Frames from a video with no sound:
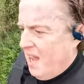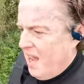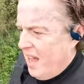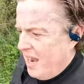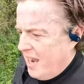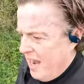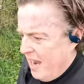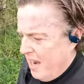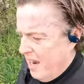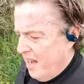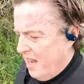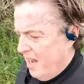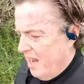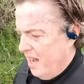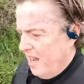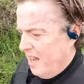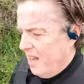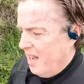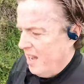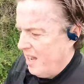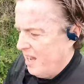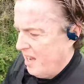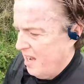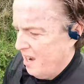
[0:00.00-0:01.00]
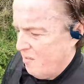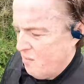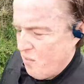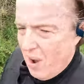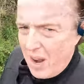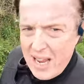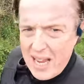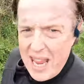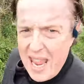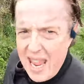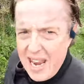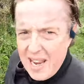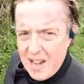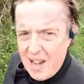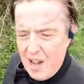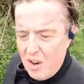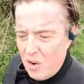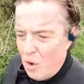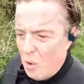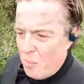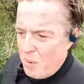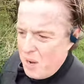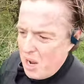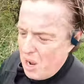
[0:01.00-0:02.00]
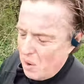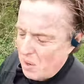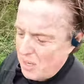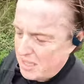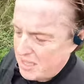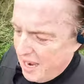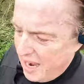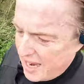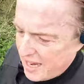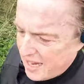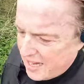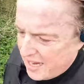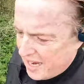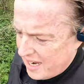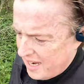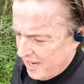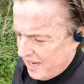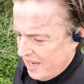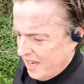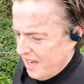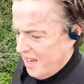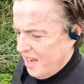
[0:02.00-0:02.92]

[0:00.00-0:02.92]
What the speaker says: and then run again. I normally only take